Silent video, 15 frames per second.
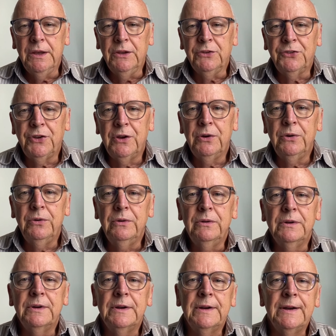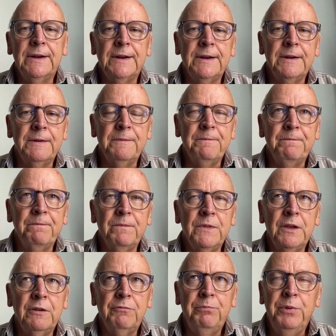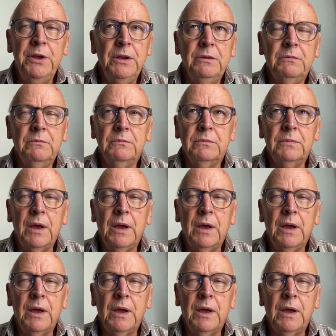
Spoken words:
So there have been